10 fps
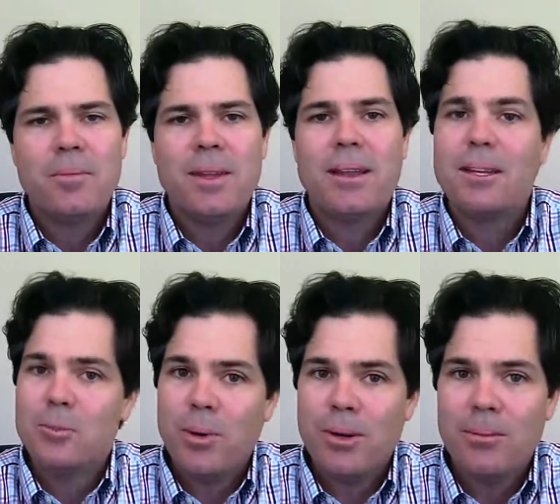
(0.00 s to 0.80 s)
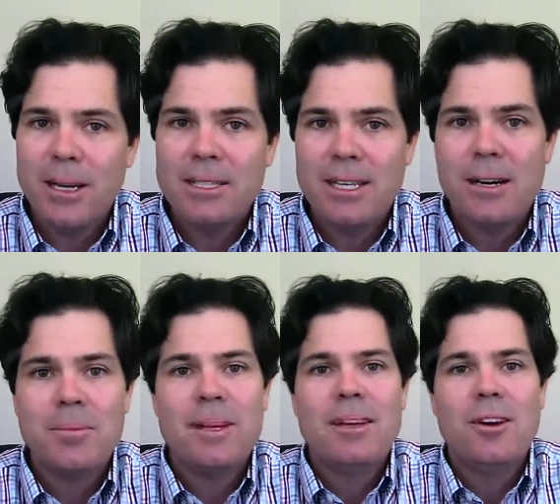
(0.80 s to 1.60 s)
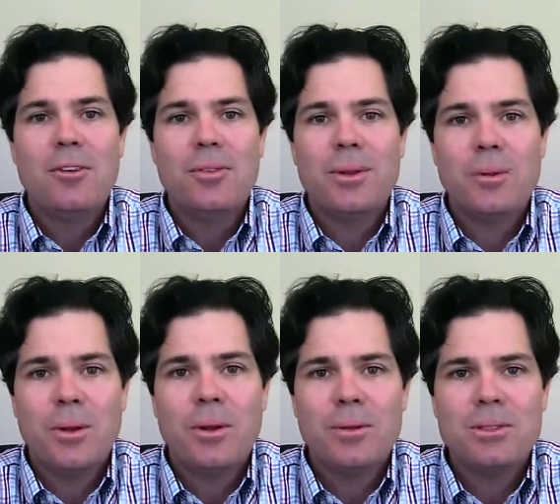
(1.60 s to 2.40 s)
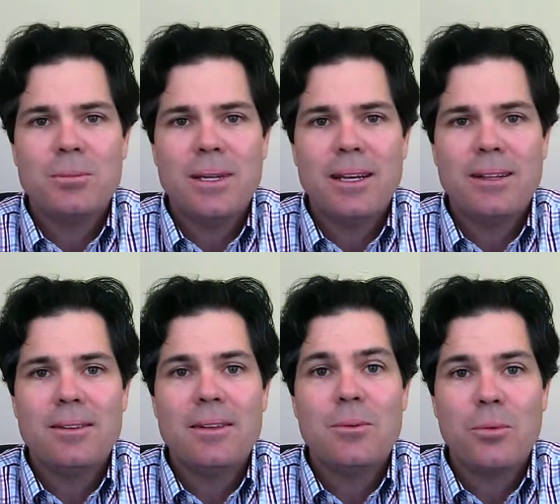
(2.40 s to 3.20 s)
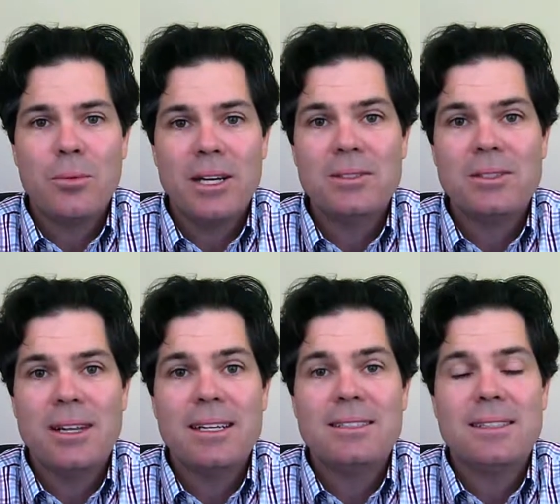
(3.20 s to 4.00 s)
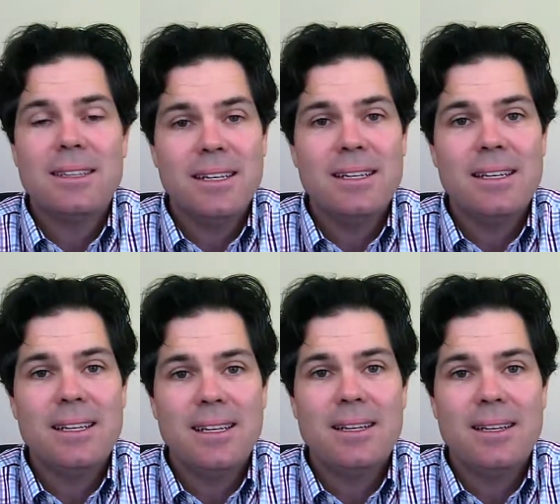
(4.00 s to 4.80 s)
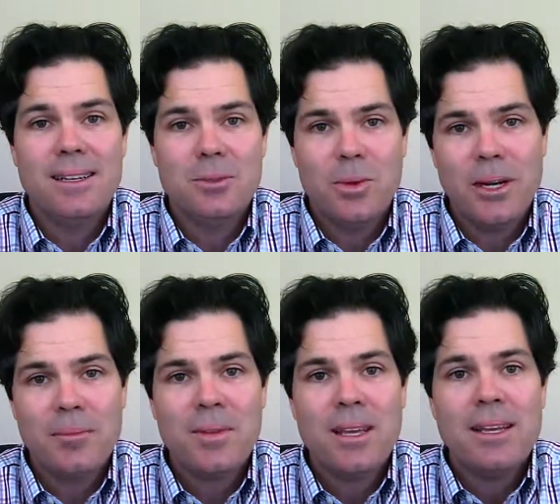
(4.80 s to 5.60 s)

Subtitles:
Now that's part of my job. Hopefully you're working with somebody out there that will remind your clients that they need to get that done as well.